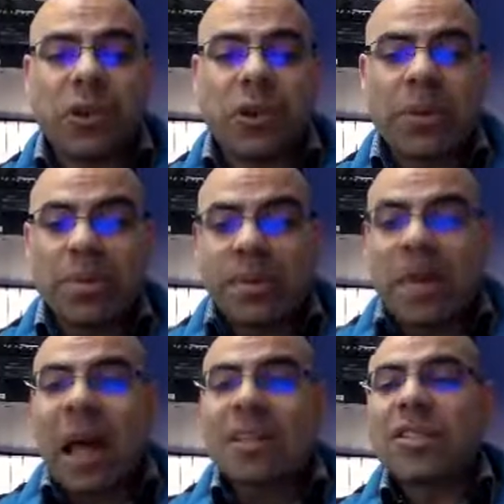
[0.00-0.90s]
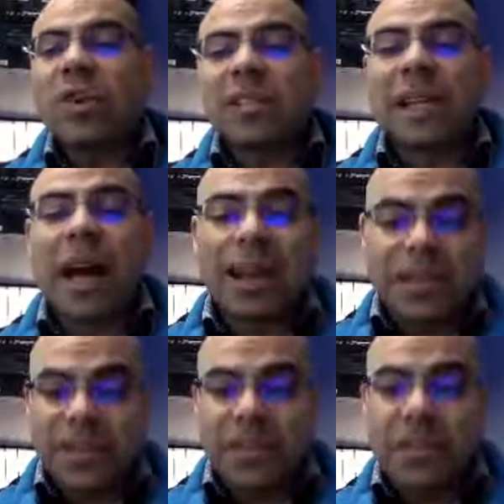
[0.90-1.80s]
you has got
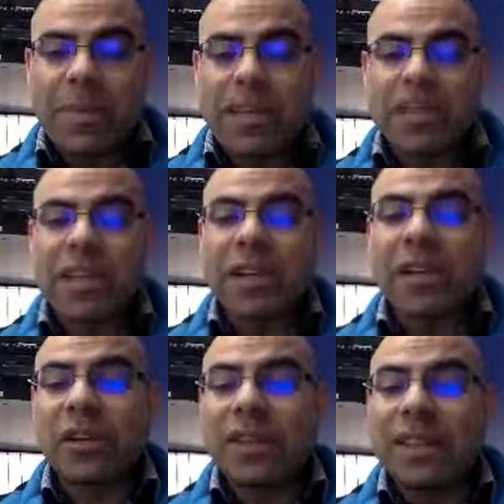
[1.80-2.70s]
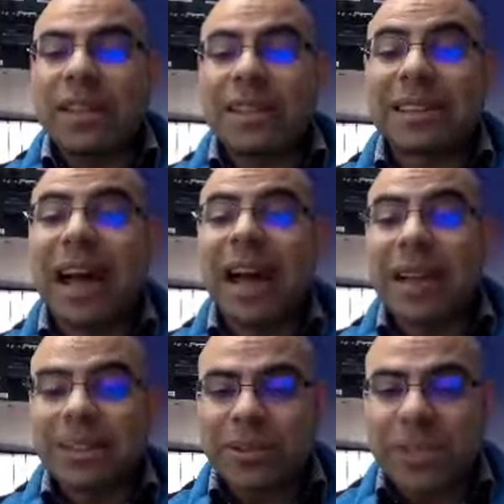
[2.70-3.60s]
tons of information, including the
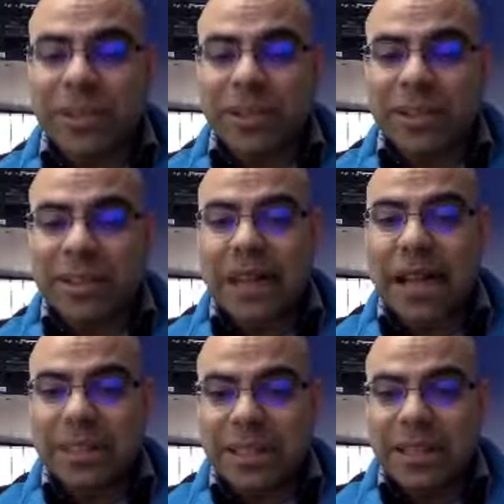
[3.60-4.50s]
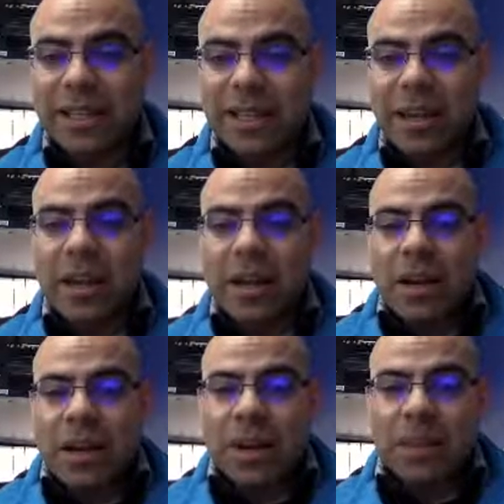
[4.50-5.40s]
task. So it's actually got the task here.
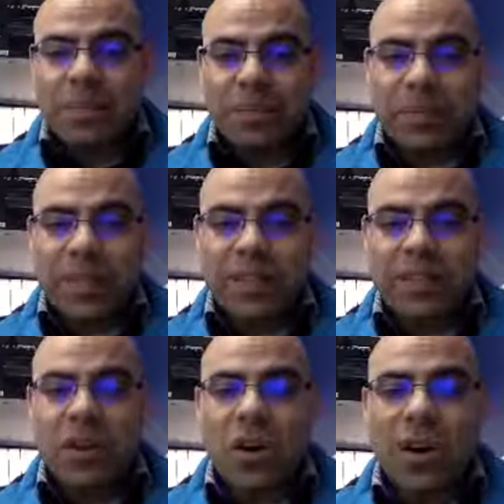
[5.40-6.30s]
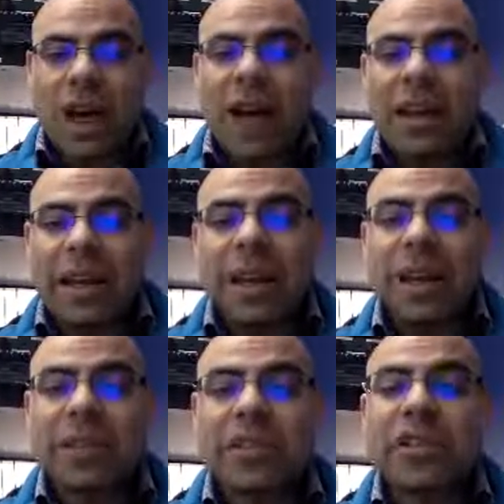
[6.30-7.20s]
It's got a
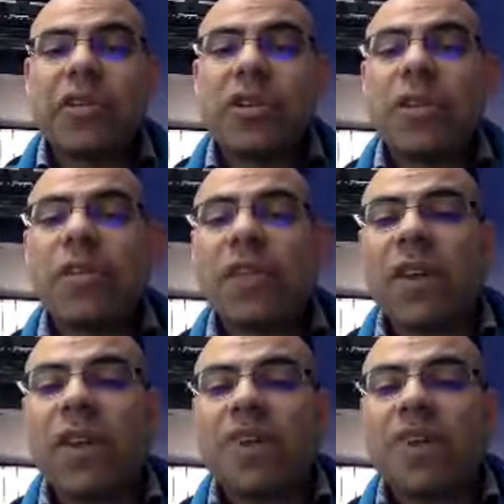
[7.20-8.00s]
link to Noteflight,